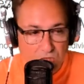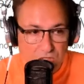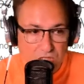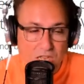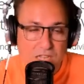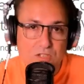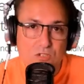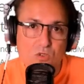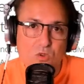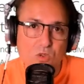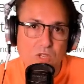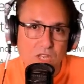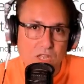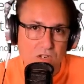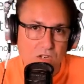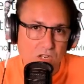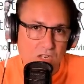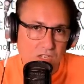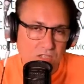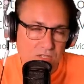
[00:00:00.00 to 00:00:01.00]
Besides, you
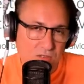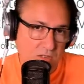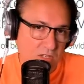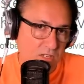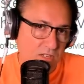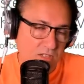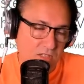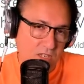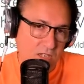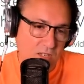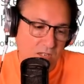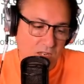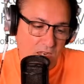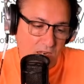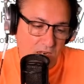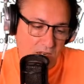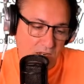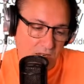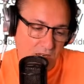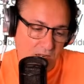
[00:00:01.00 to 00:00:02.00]
can is, is
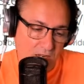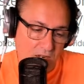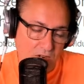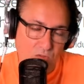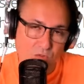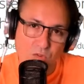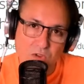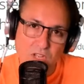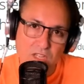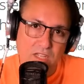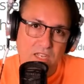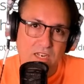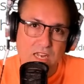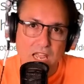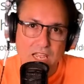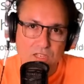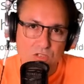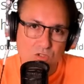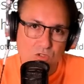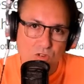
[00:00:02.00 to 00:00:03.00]
a, read an
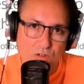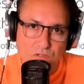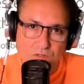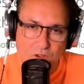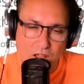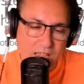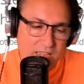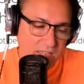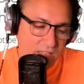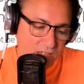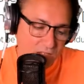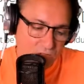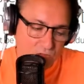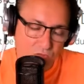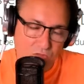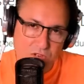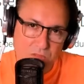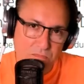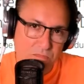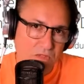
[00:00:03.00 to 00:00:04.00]
ISO
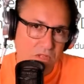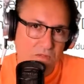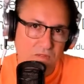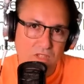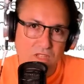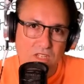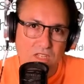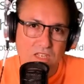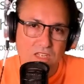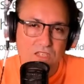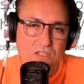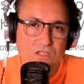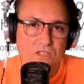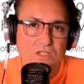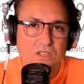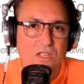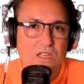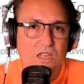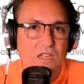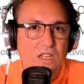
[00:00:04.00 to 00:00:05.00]
file, read
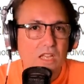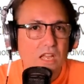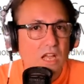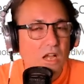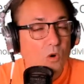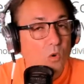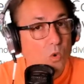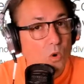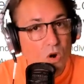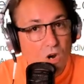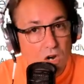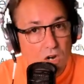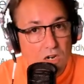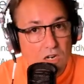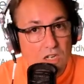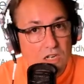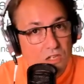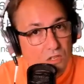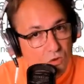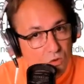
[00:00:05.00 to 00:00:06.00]
DVDs,
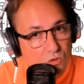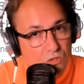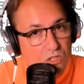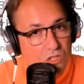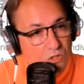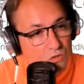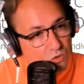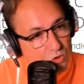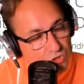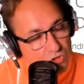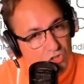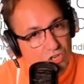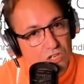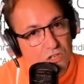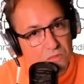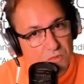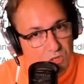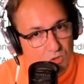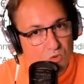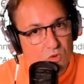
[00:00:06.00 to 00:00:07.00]
or use it to
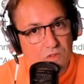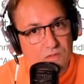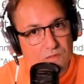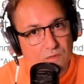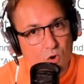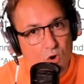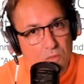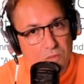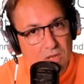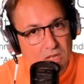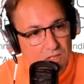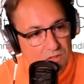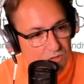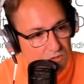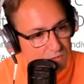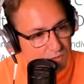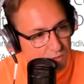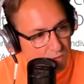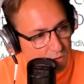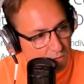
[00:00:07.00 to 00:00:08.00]
exchange between
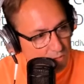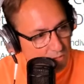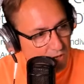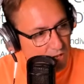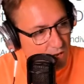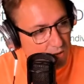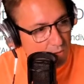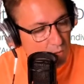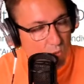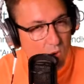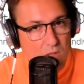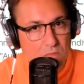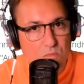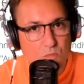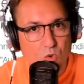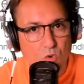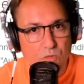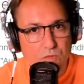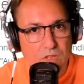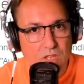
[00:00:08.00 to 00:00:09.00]
formats from like
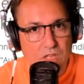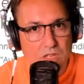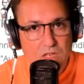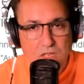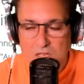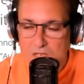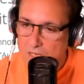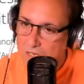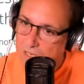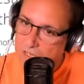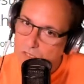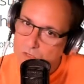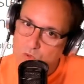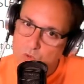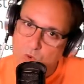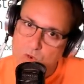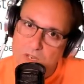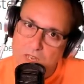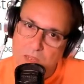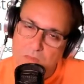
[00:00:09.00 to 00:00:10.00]
one movie
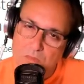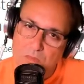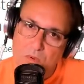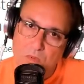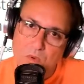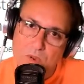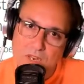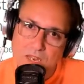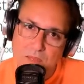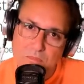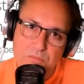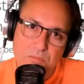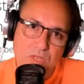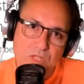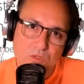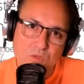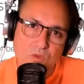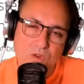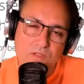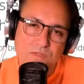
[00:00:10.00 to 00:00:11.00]
to an, M, an
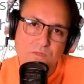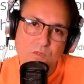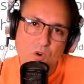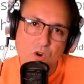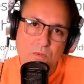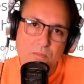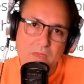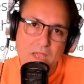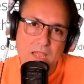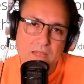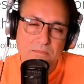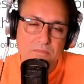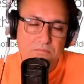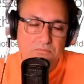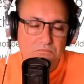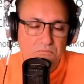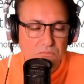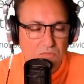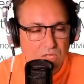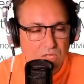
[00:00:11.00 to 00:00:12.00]
MP3 format.